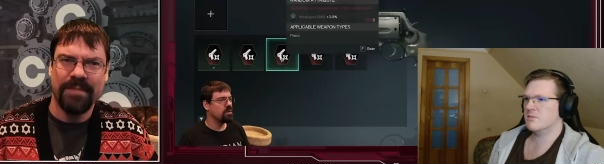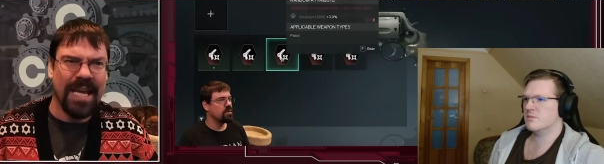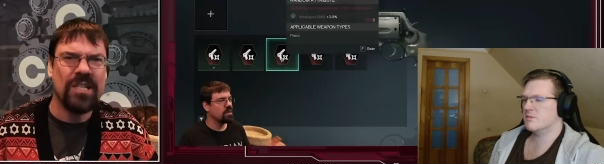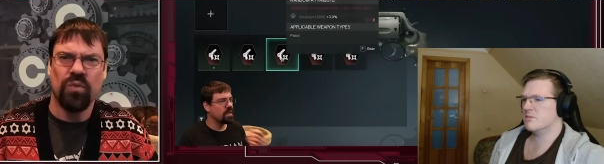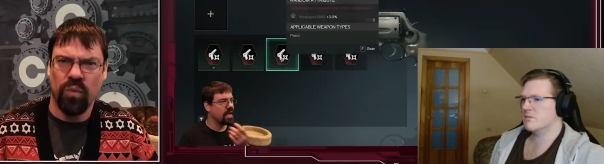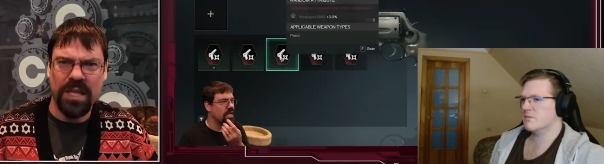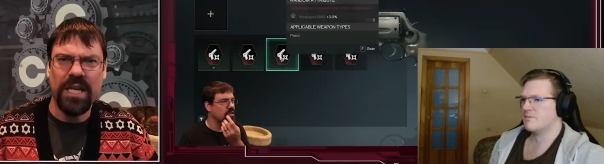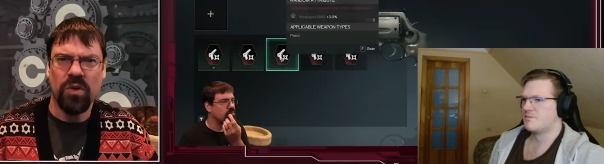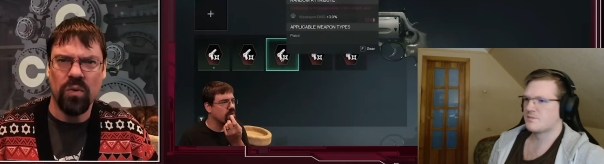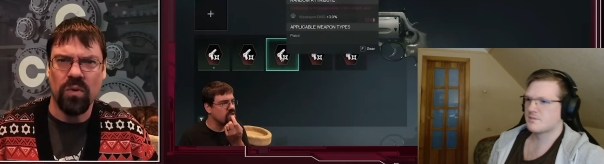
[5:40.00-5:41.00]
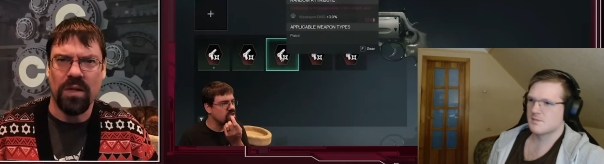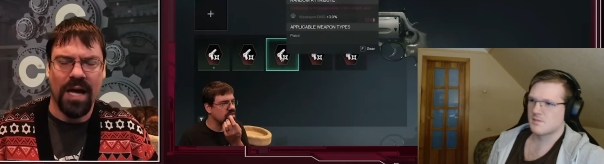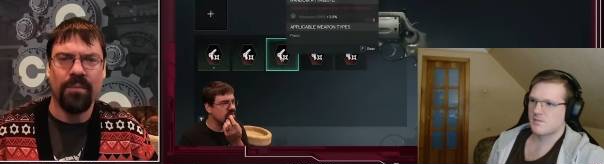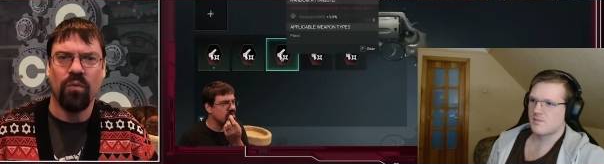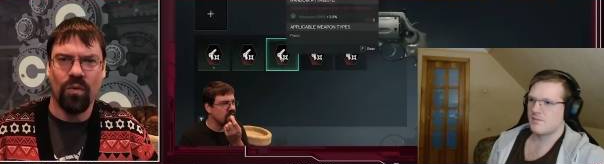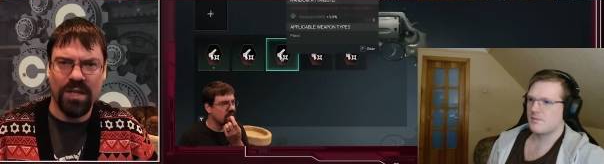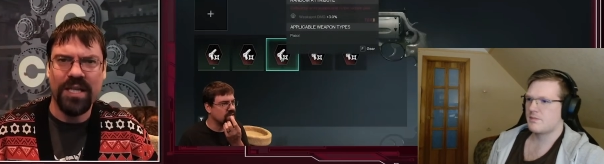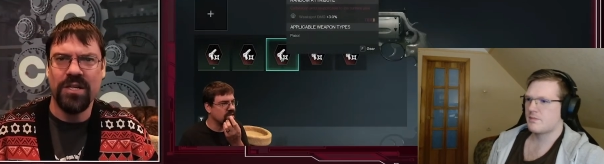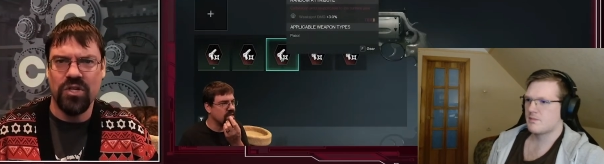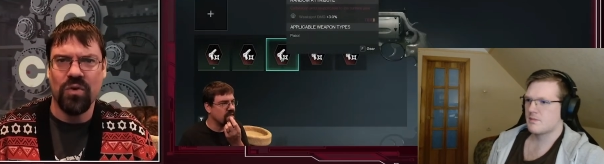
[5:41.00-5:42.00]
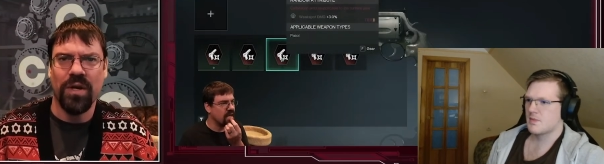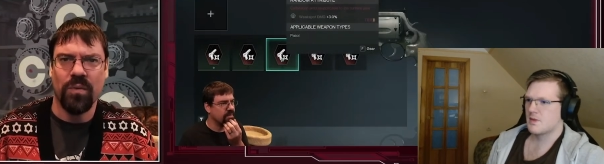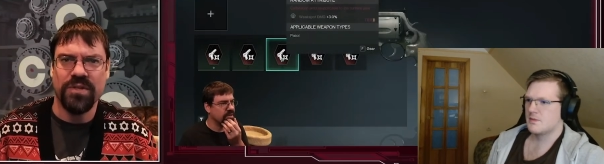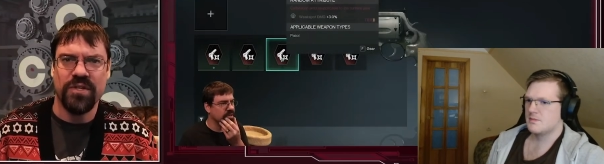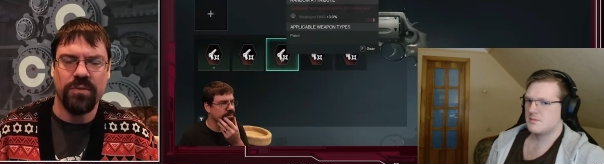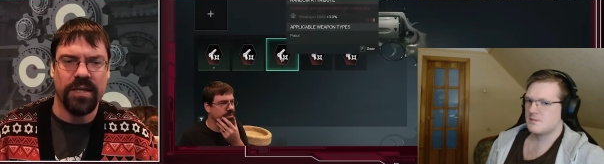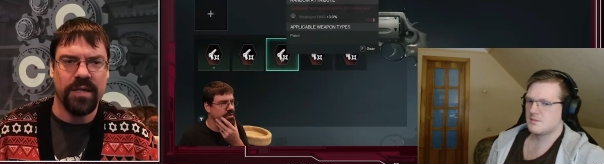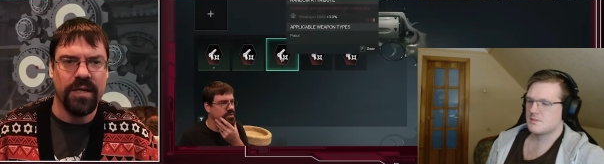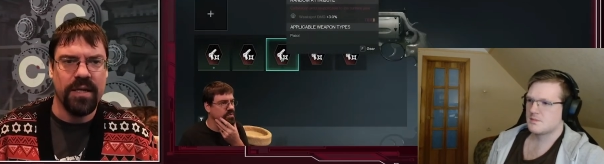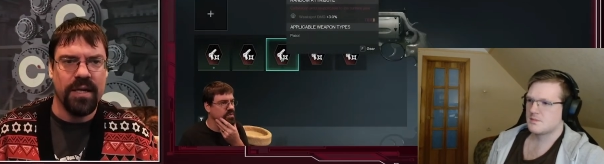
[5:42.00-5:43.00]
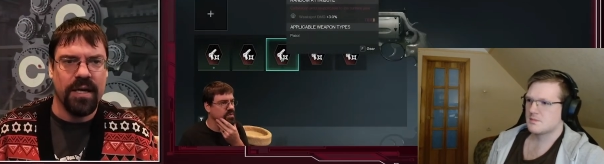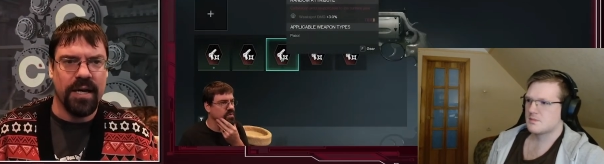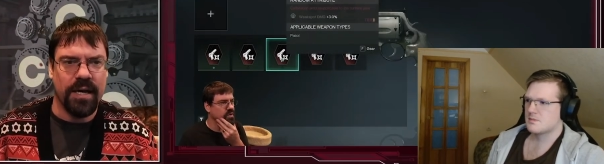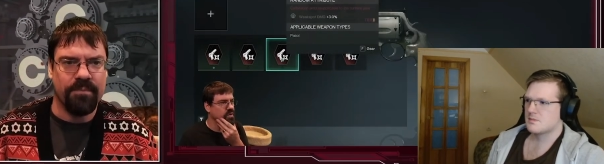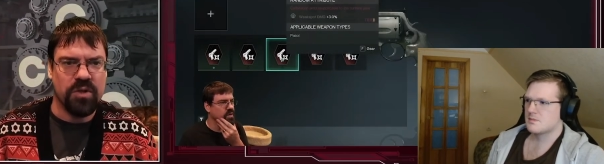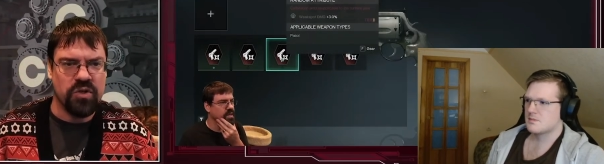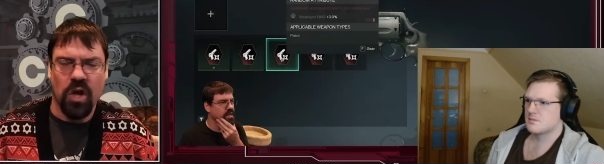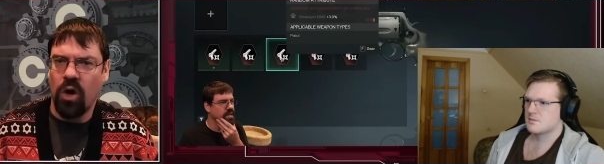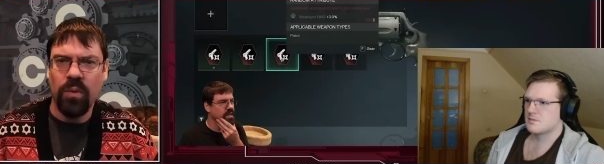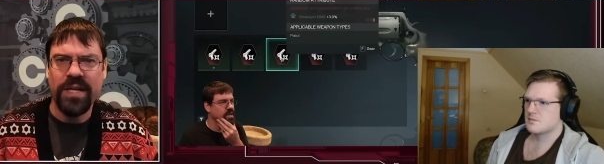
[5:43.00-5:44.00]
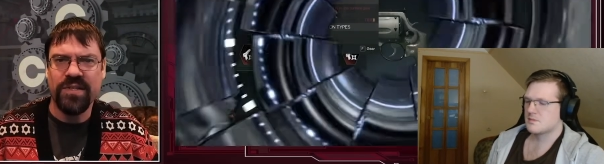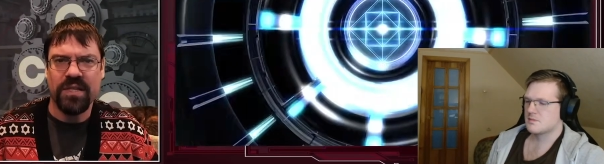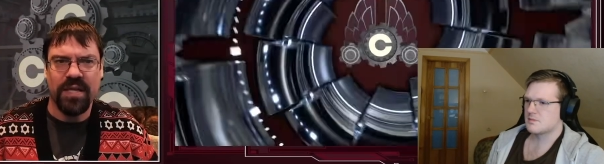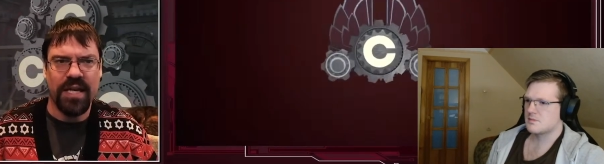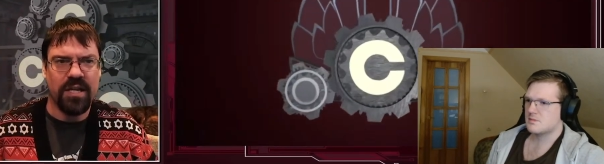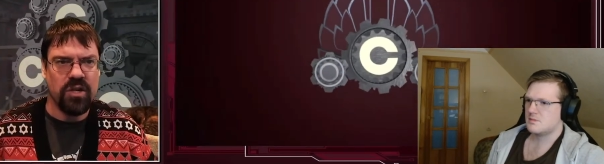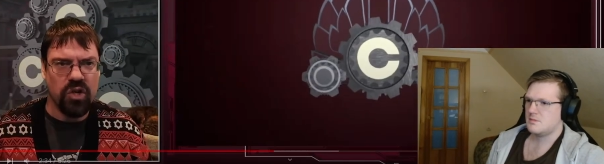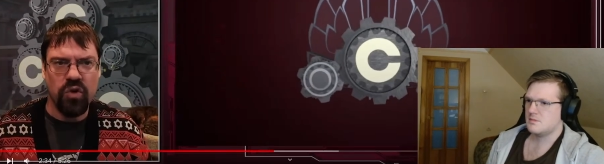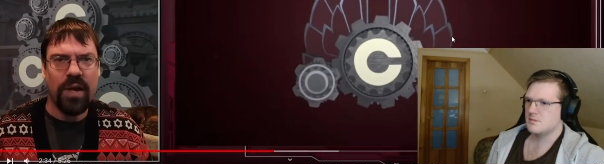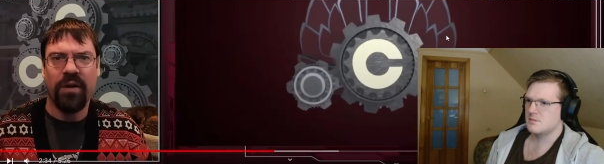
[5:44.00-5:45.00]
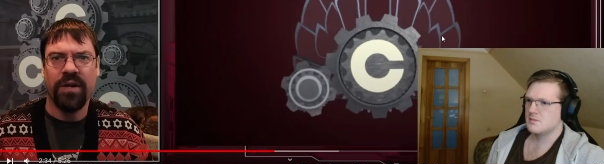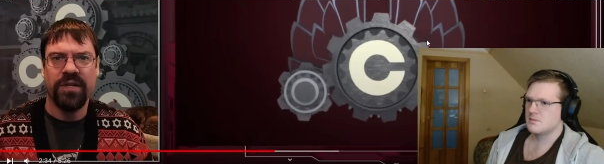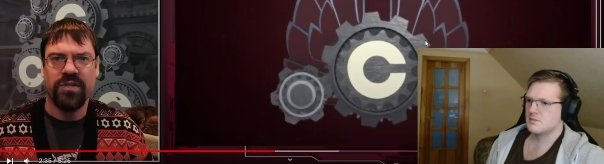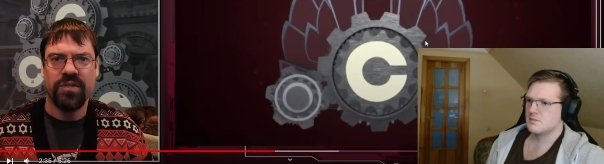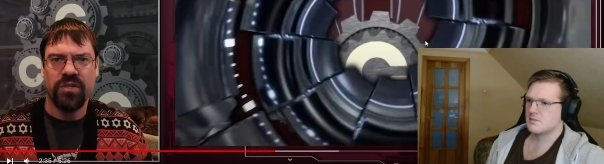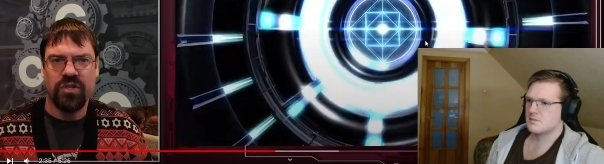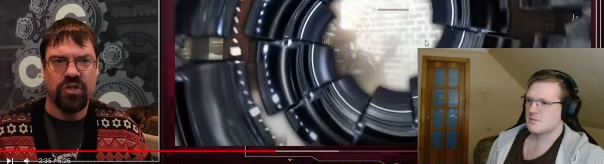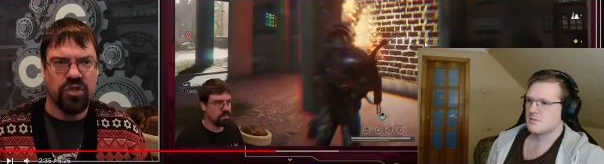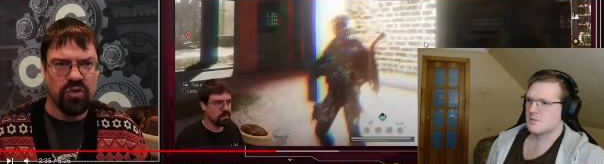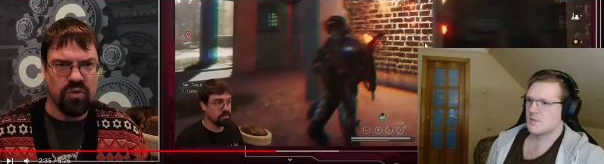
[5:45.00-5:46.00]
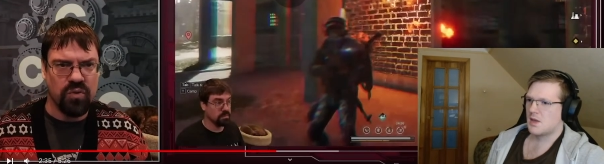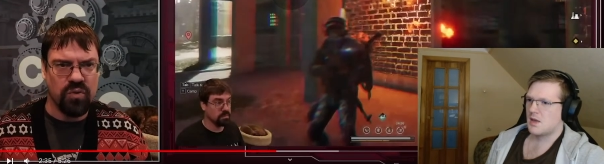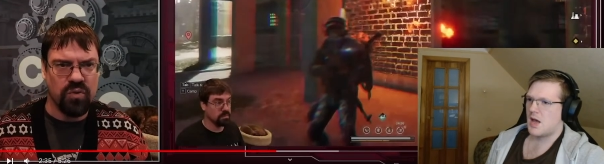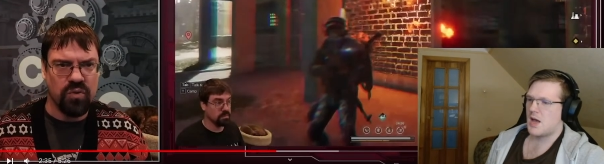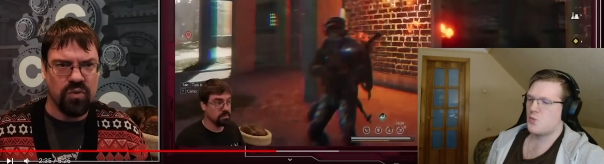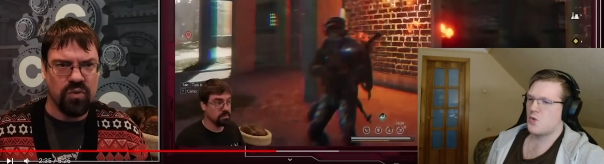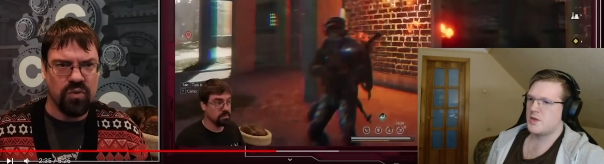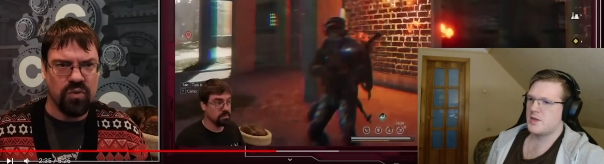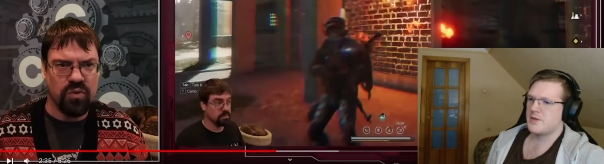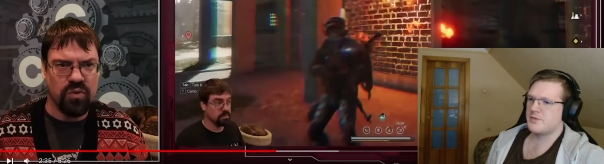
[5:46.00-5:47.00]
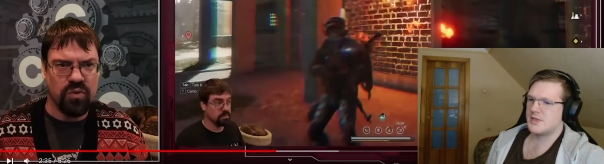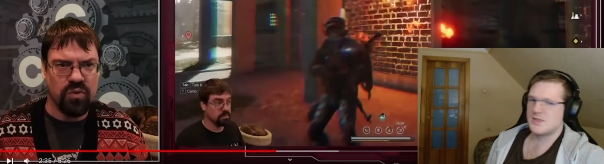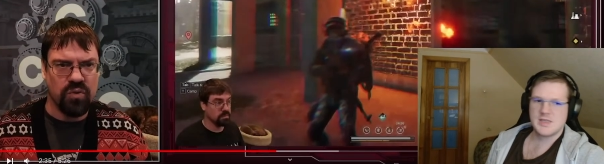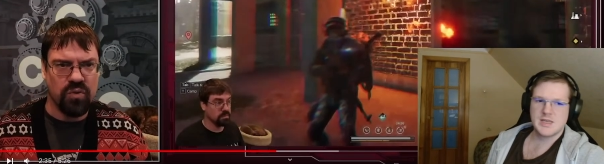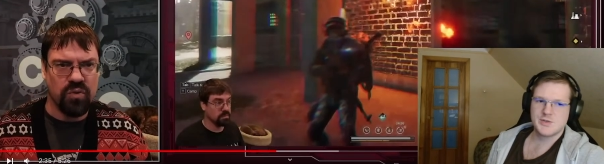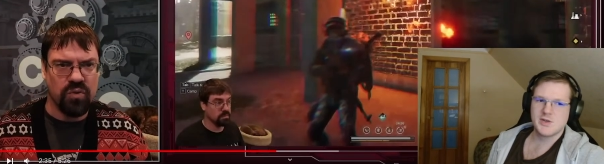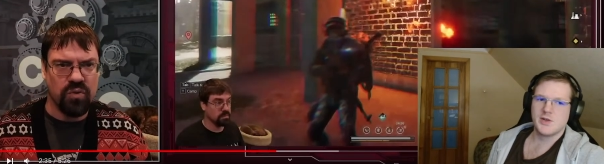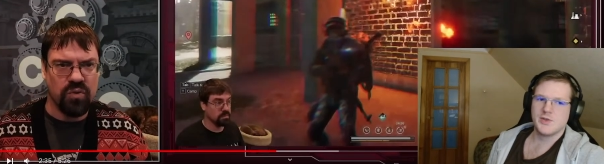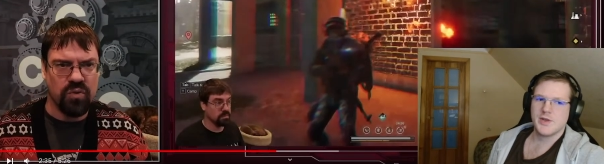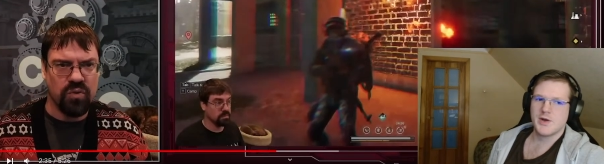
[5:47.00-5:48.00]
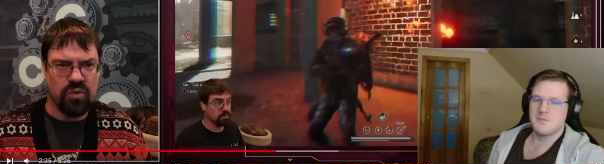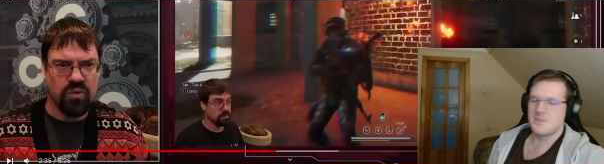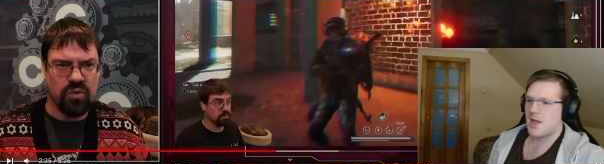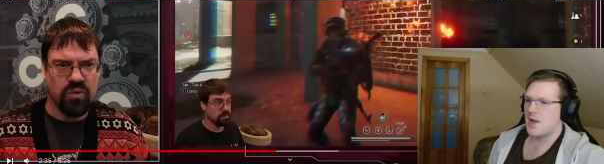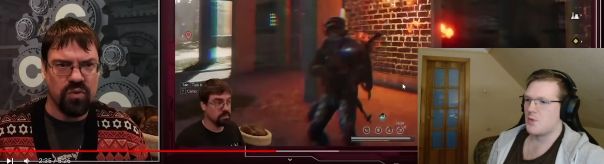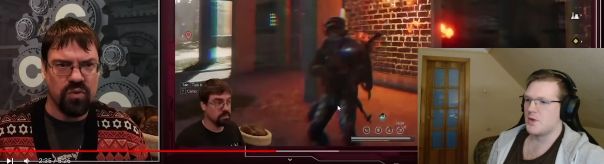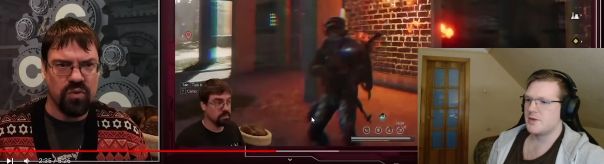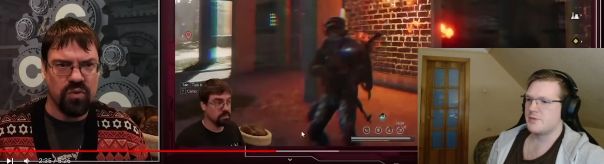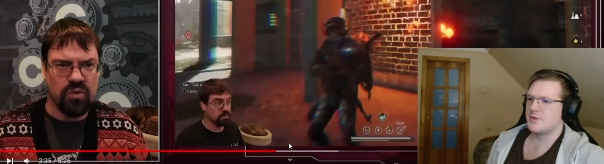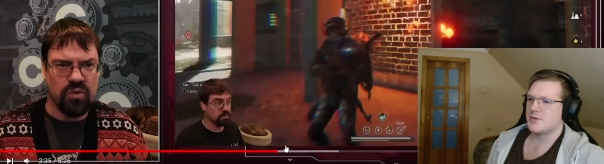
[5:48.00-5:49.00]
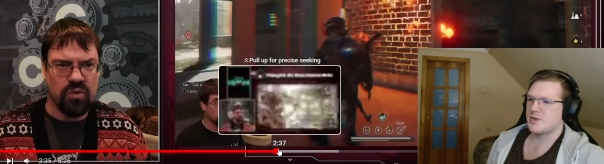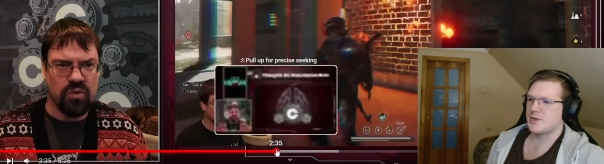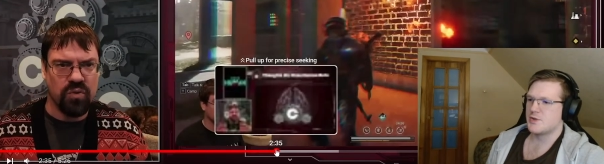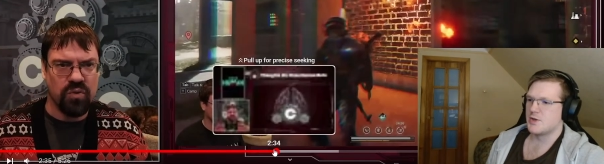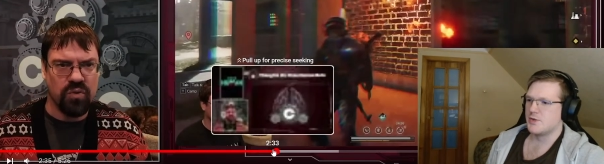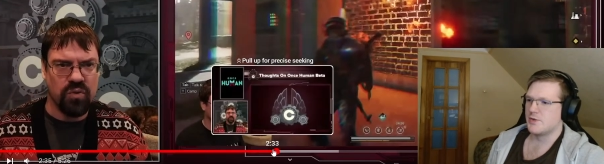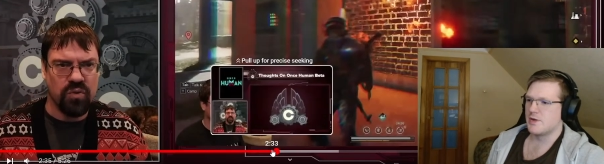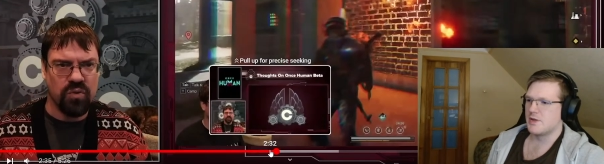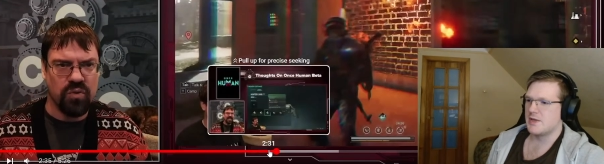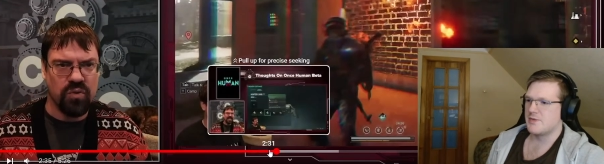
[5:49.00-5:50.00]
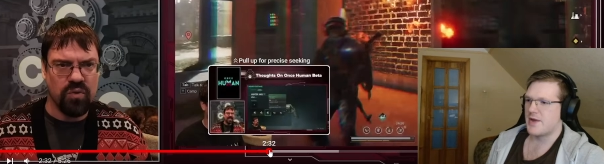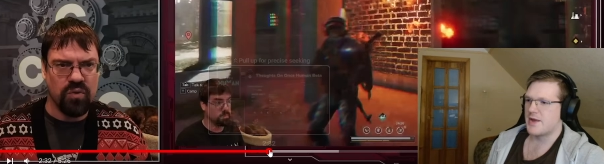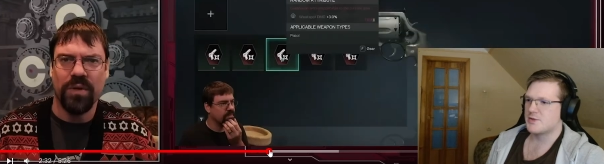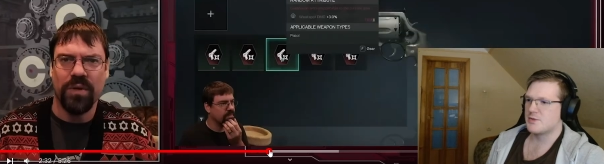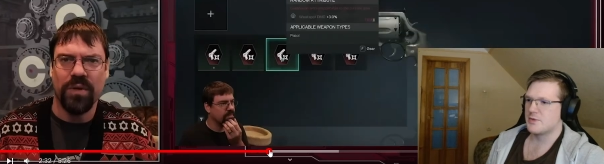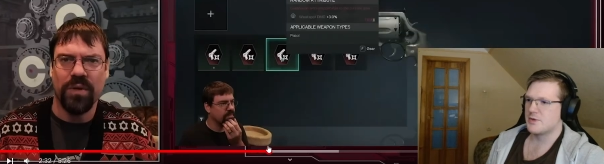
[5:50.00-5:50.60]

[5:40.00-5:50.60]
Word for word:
Speaker 1: It's really cool. I'm really enjoying Once Human. Um, there's always like new
Speaker 2: areas to. I wondered if this gets old though. I wonder if this gets old really fast. For